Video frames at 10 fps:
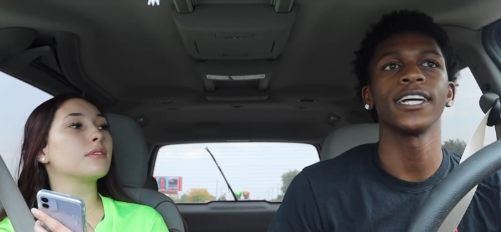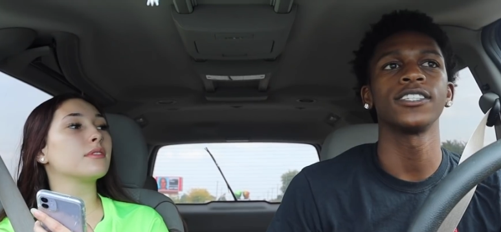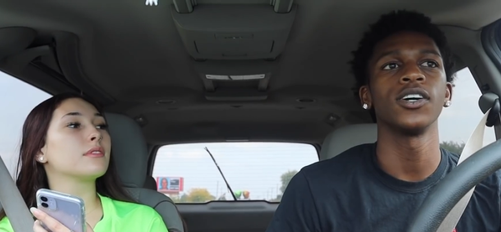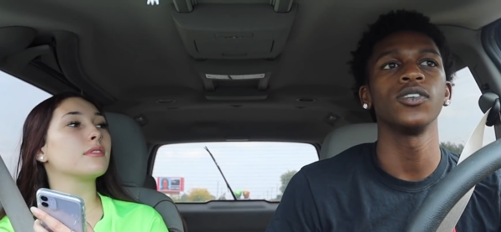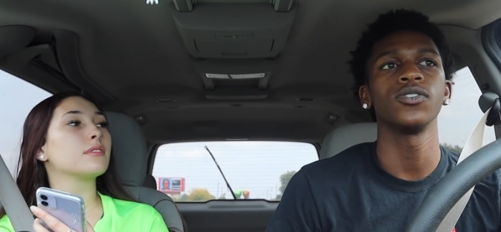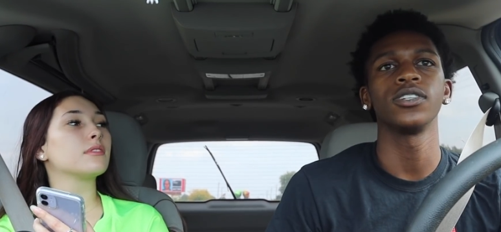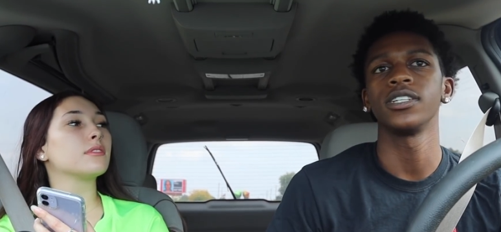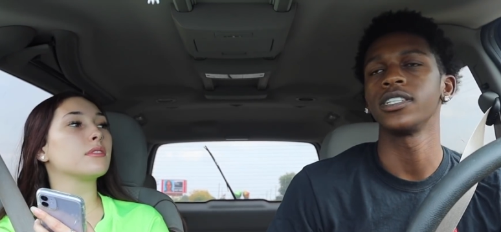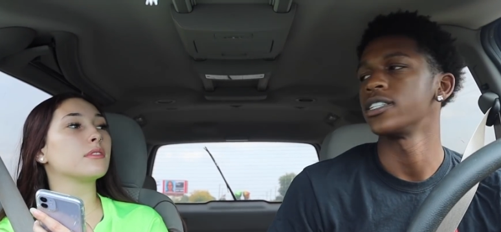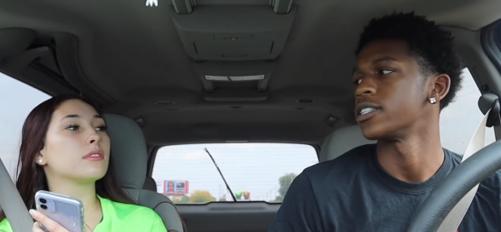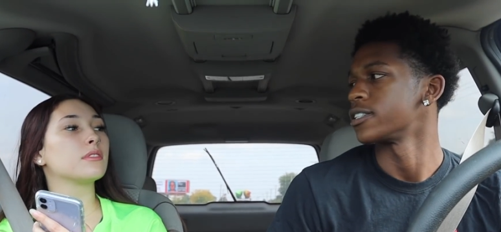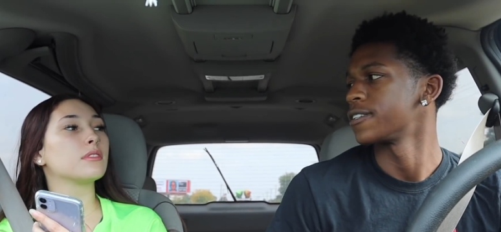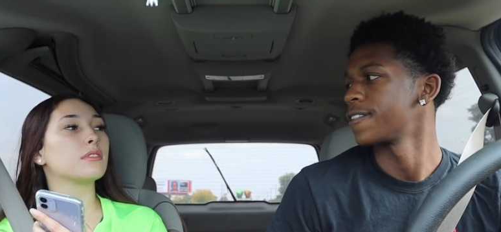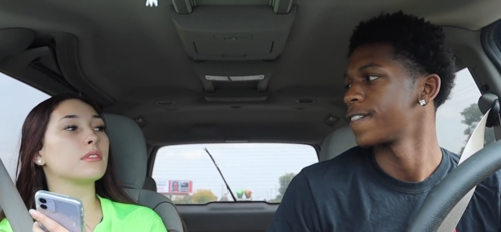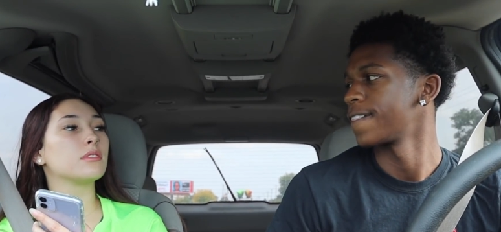Speaker 1: I told you to look good.
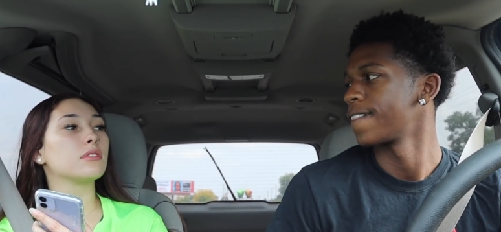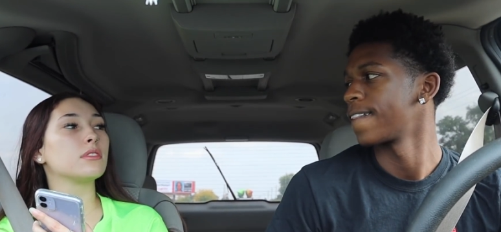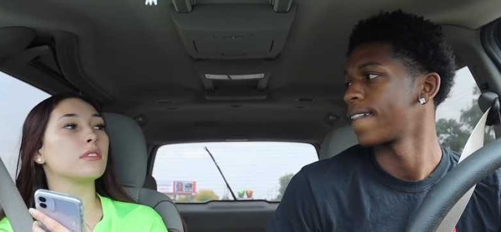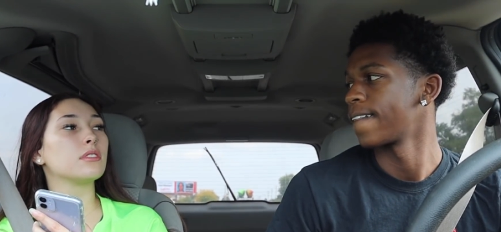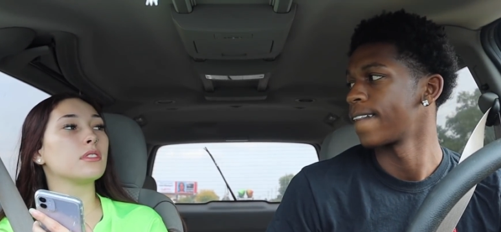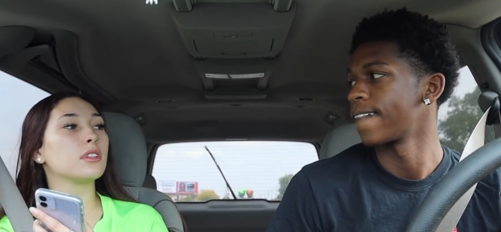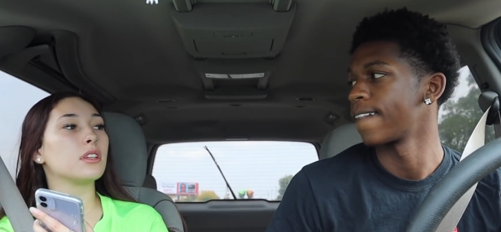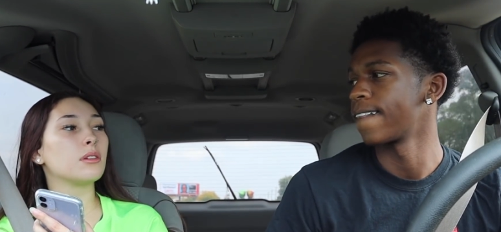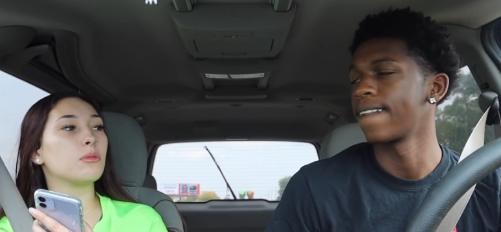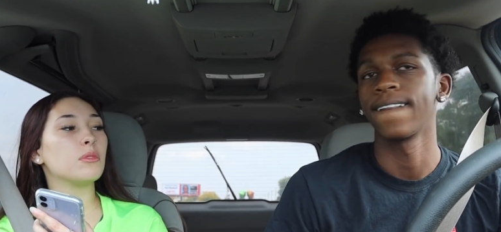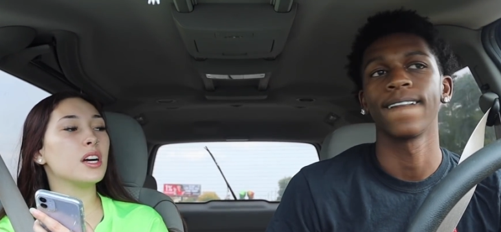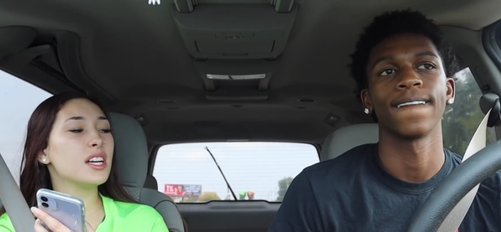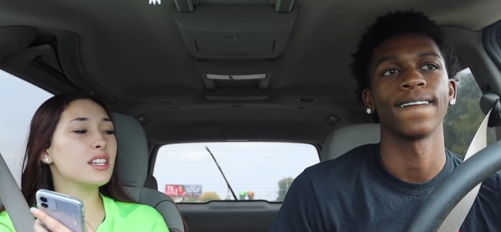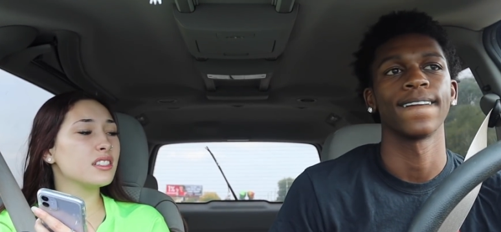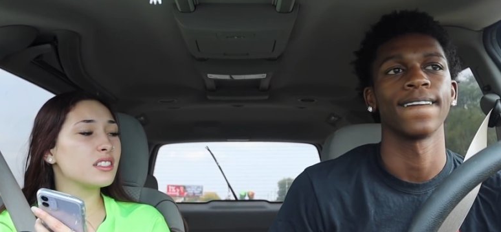What?
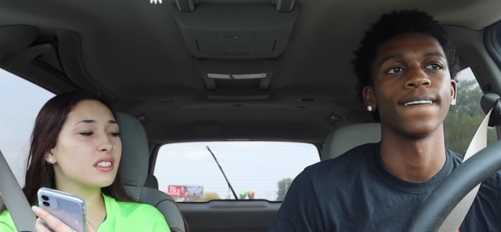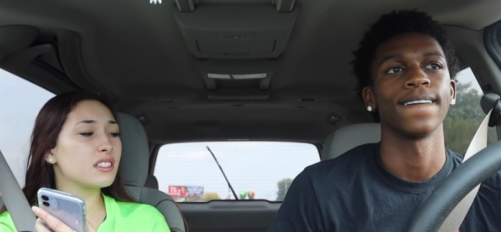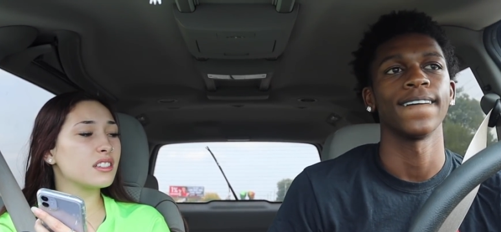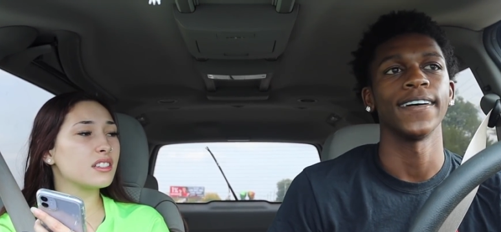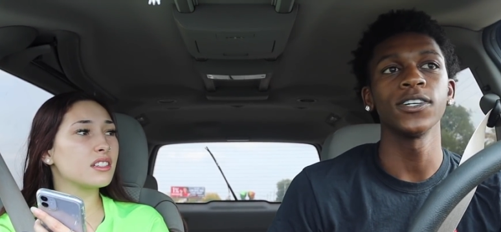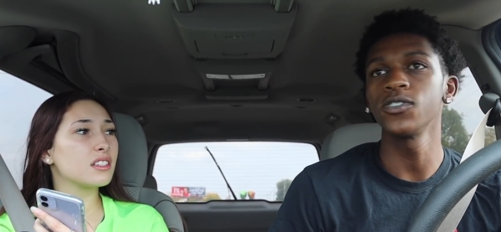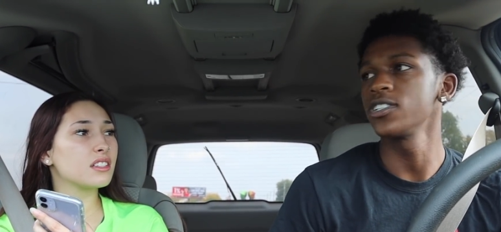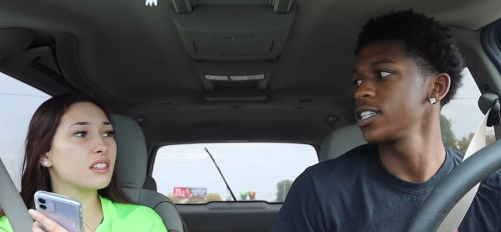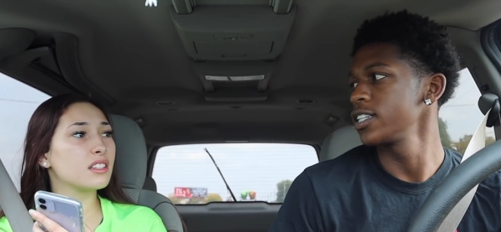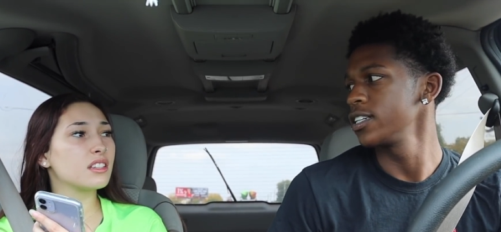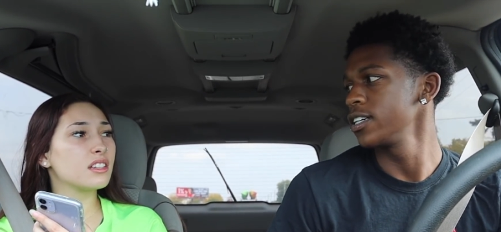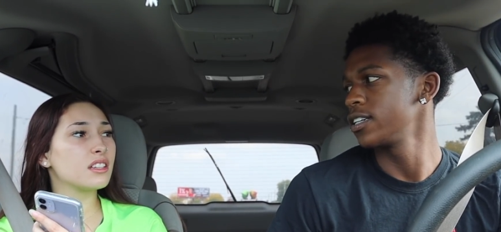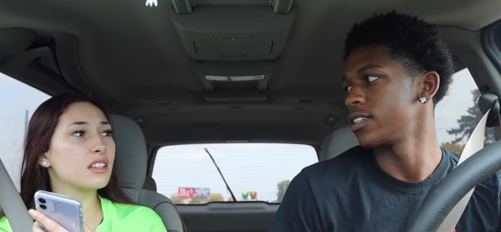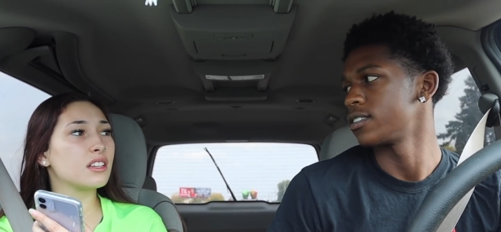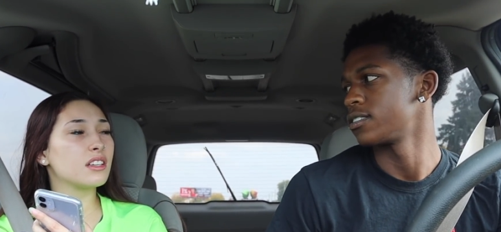I told you to look
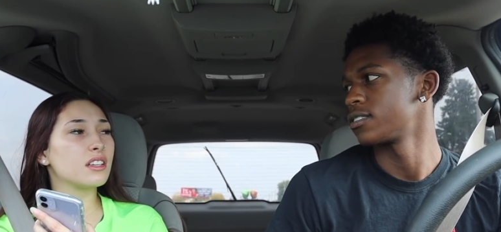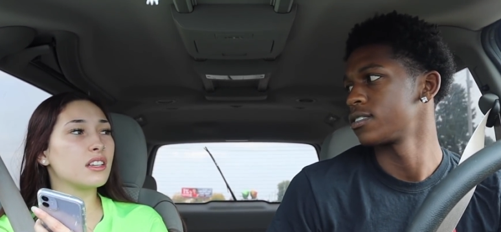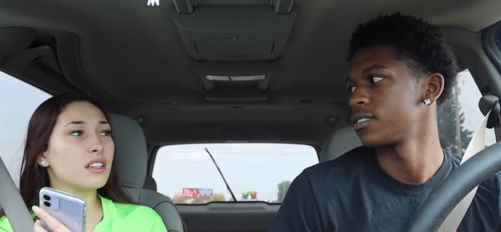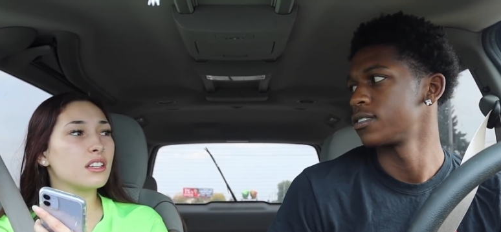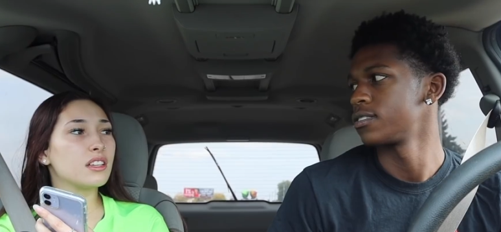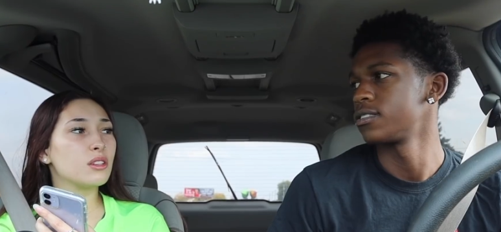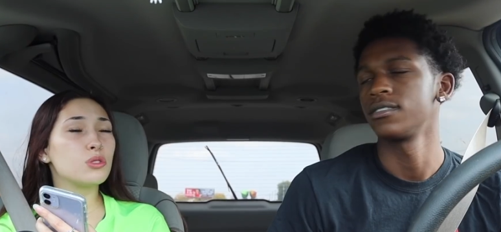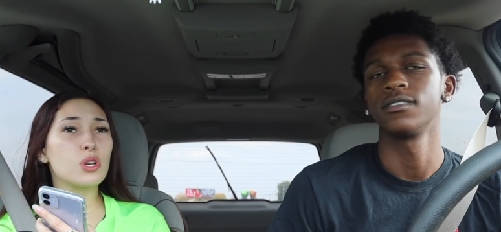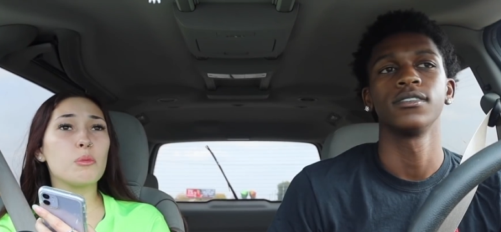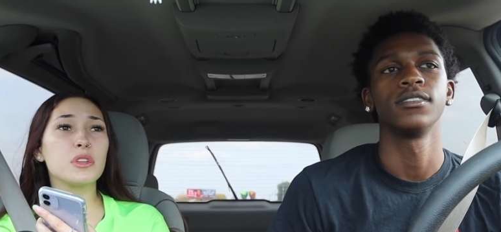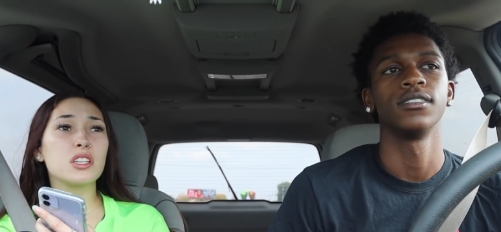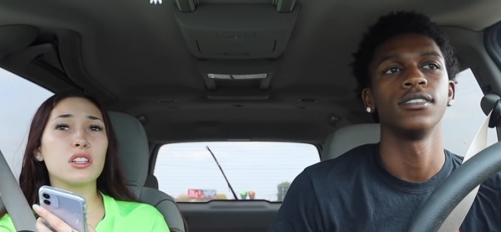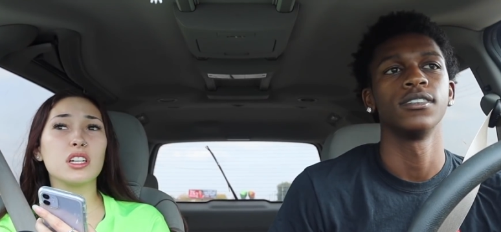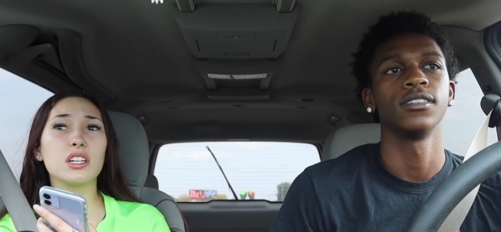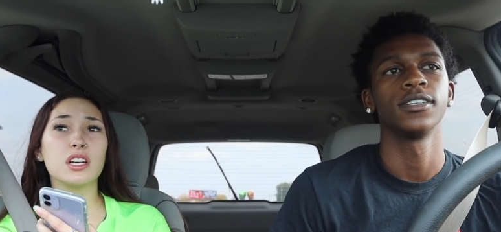good
Speaker 2: told me to
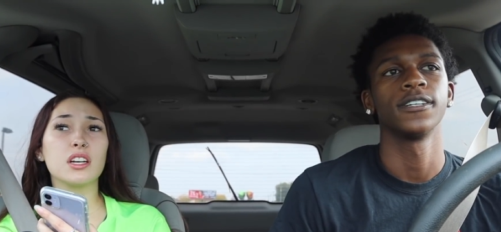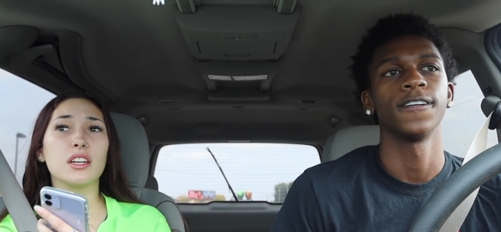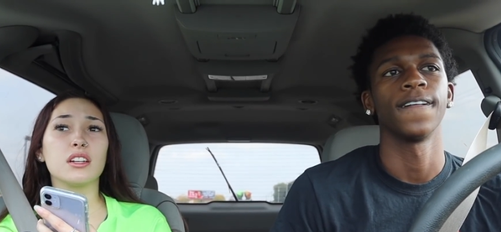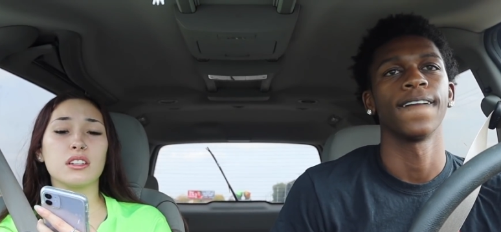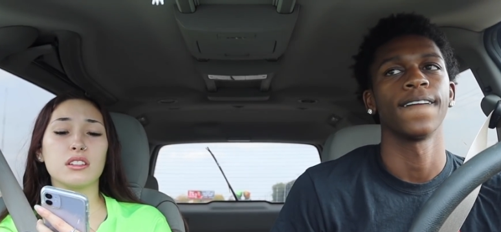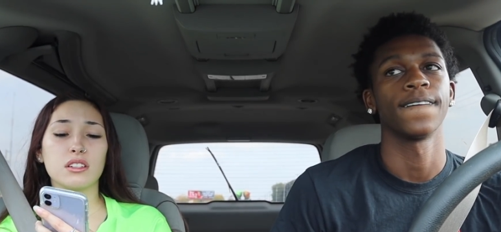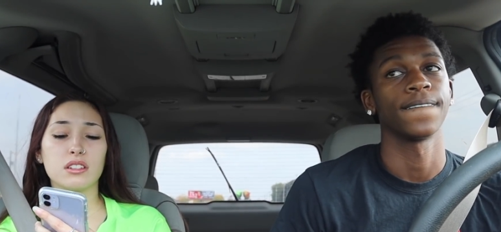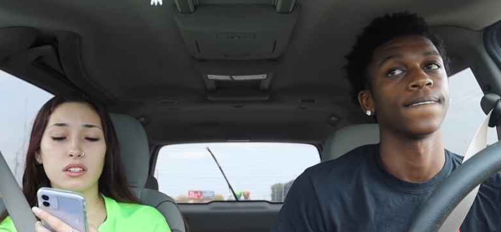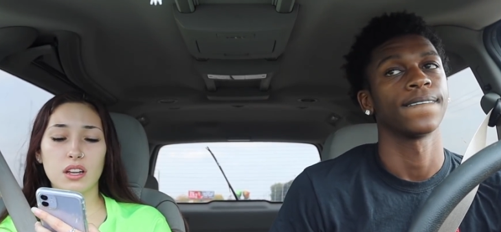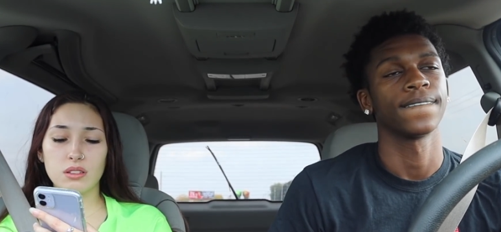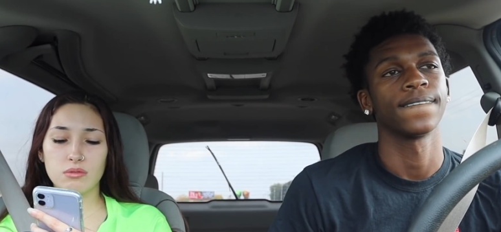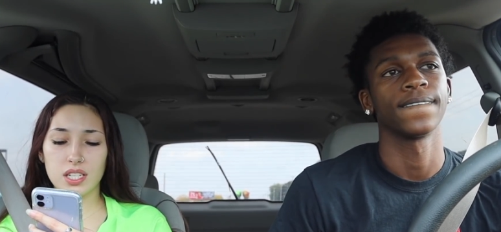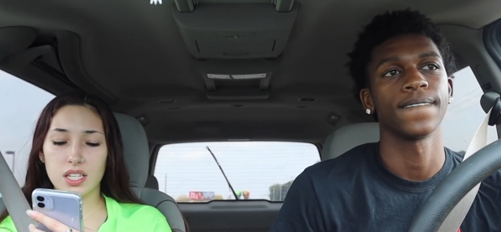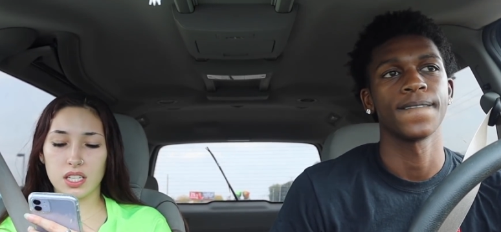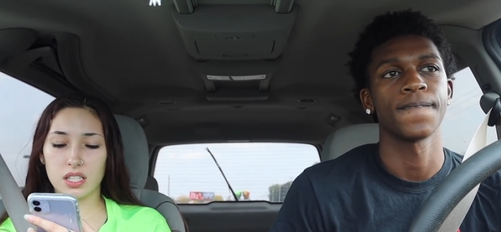look good. No, you
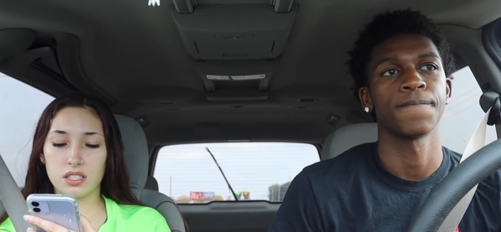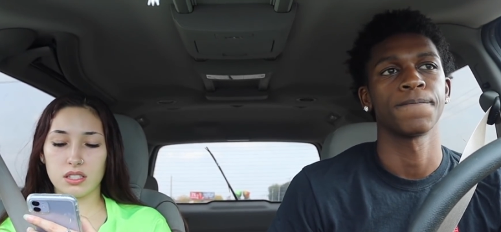didn't.